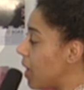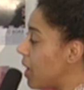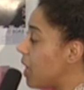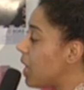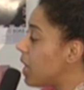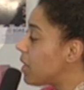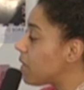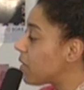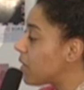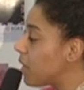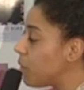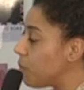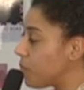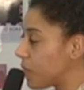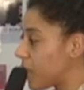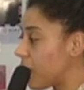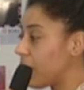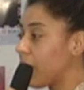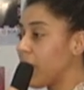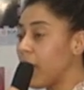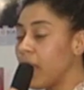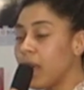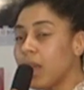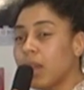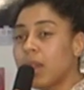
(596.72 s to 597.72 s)
It seems
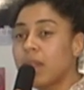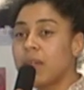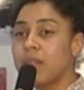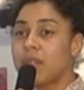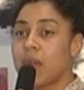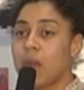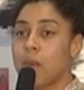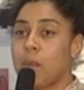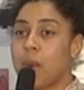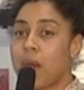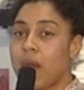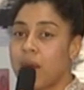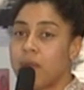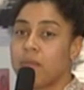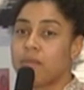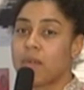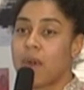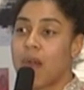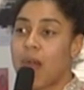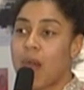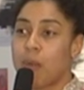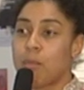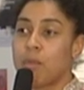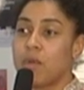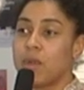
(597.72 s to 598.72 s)
unlikely they were ever
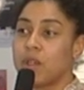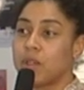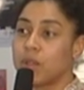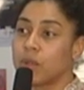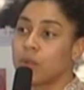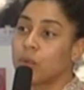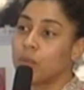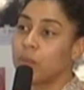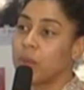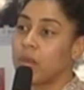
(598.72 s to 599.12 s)
Aboriginal